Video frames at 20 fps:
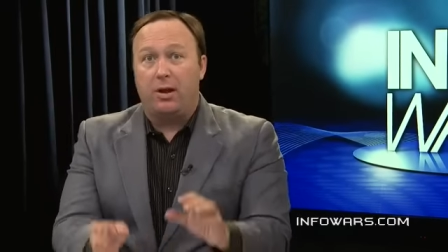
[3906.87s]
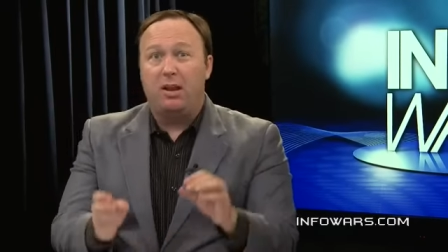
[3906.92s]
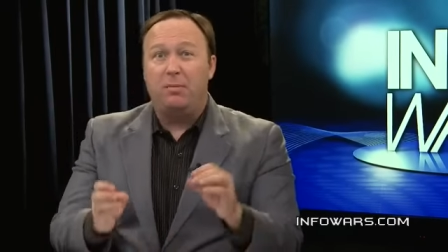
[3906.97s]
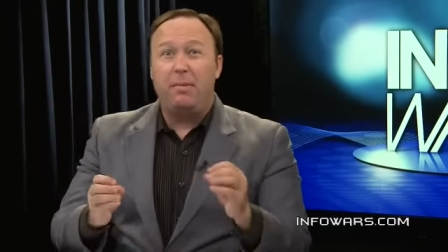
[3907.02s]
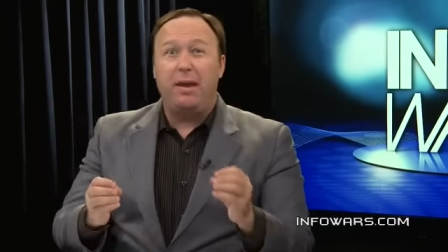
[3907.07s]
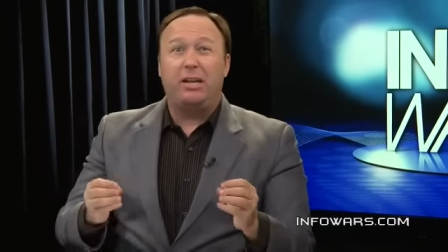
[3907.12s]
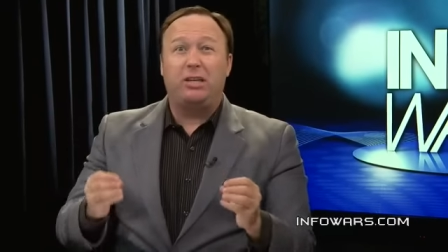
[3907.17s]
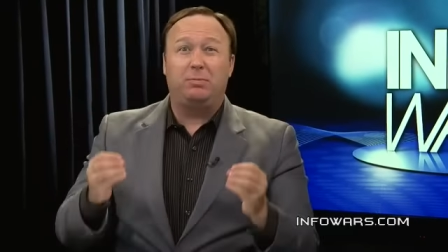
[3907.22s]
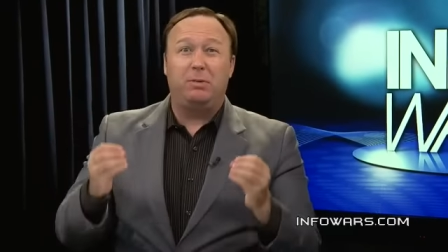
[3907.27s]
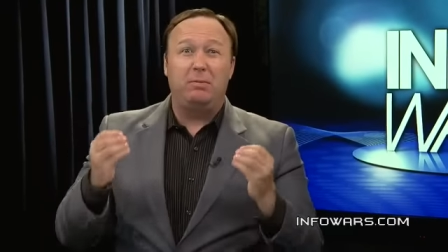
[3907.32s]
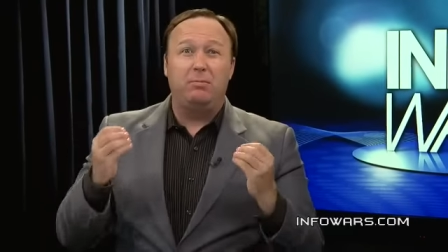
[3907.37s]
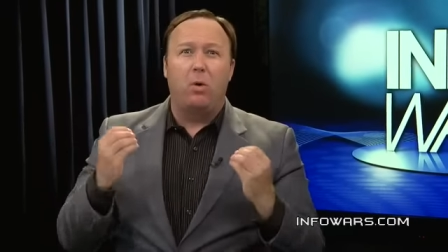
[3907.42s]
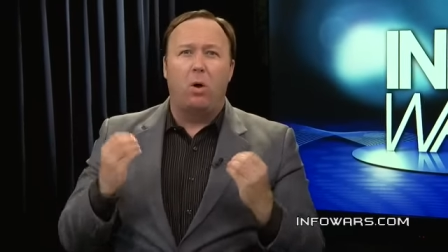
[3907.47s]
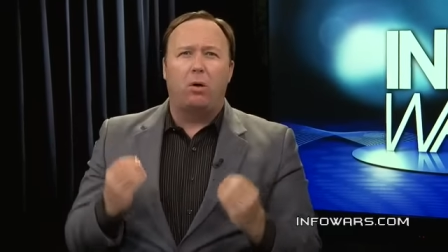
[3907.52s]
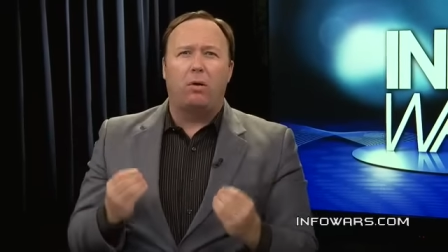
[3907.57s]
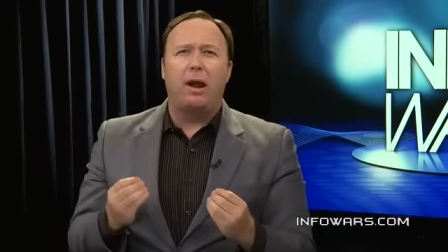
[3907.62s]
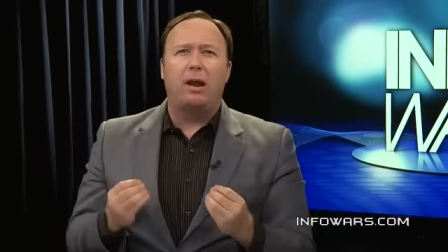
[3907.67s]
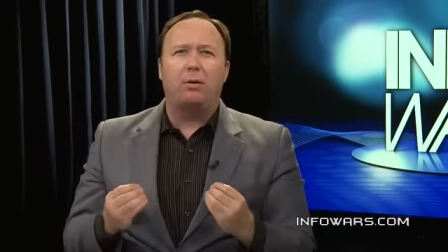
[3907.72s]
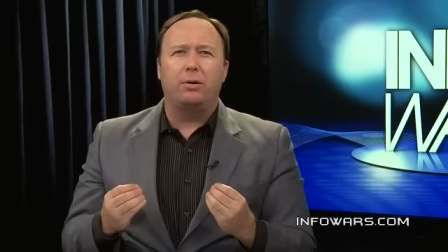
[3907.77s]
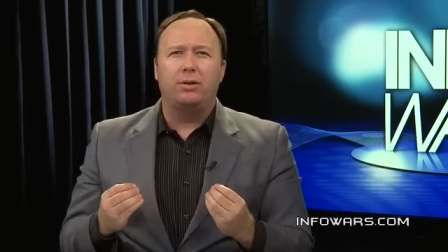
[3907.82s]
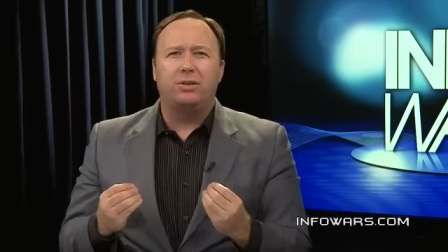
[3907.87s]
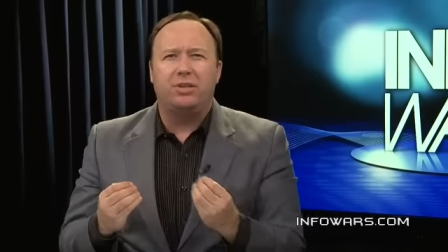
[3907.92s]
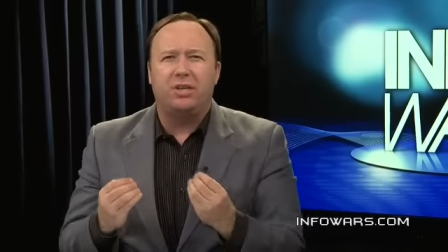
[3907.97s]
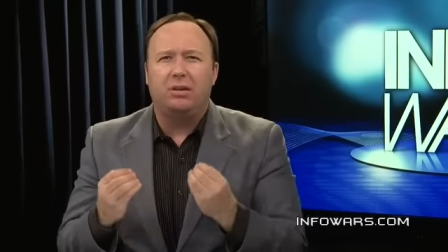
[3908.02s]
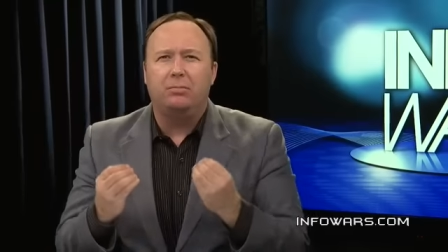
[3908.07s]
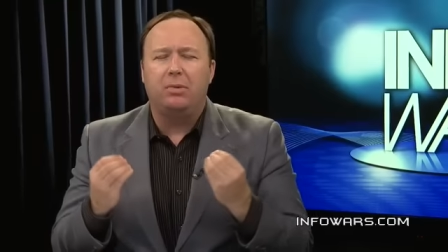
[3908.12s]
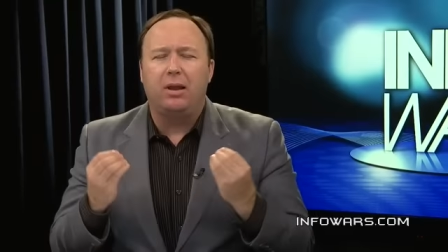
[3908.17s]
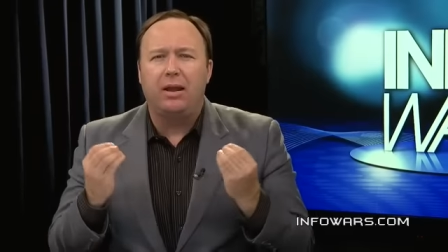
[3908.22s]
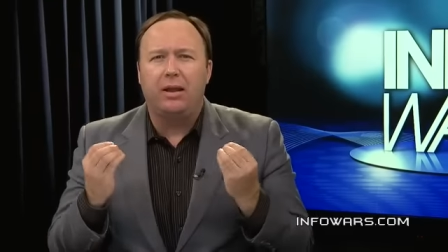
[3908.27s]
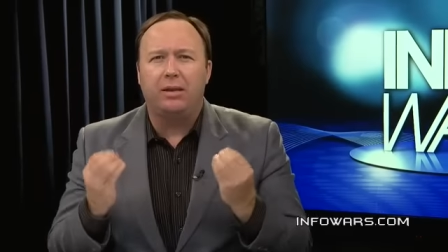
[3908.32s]
And it makes me more angry to see
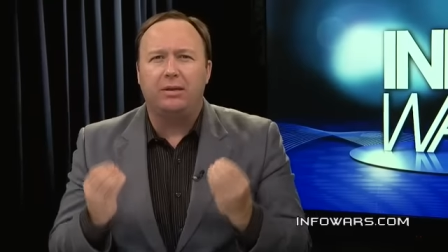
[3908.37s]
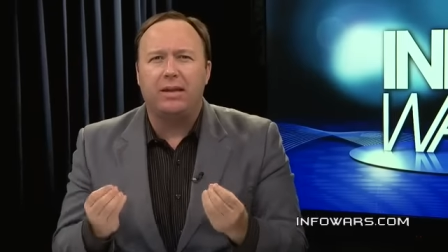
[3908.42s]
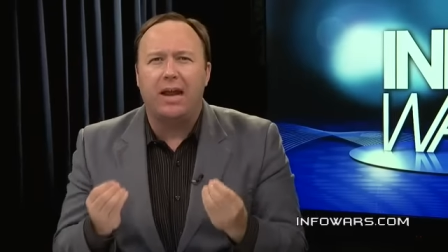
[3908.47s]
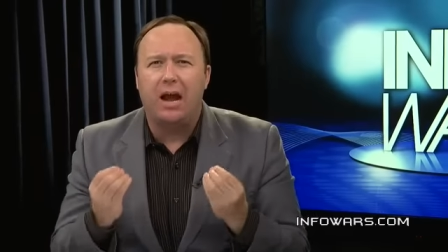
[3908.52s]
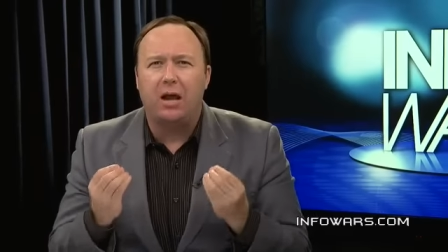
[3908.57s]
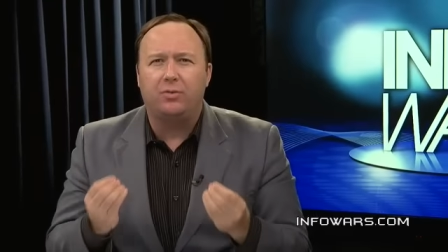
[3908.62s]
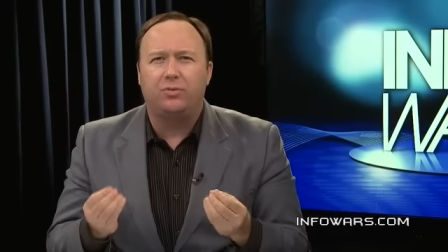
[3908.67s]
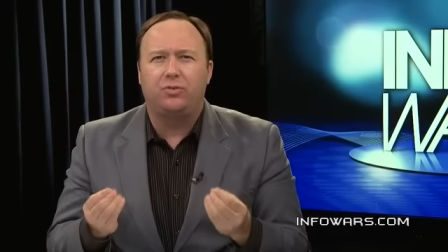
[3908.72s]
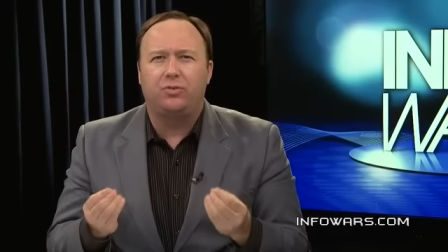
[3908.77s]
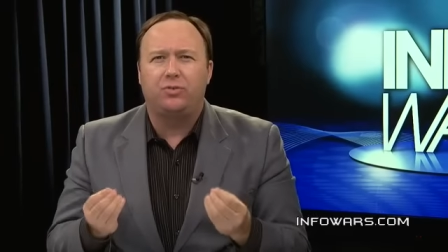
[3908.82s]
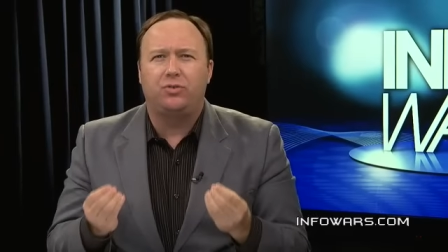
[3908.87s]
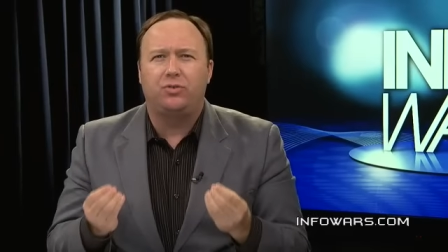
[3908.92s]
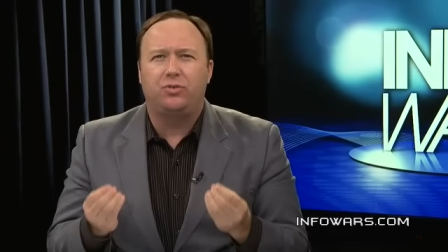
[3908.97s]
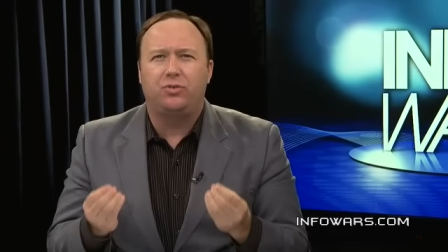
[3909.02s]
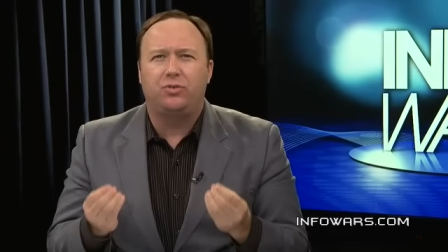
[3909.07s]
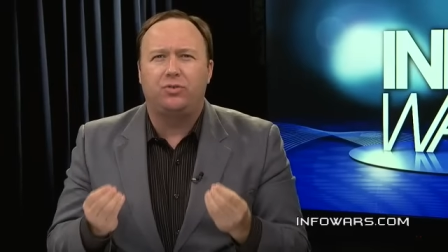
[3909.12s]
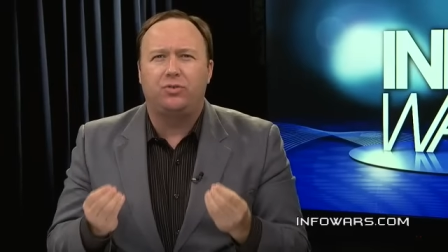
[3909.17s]
him laying down to it.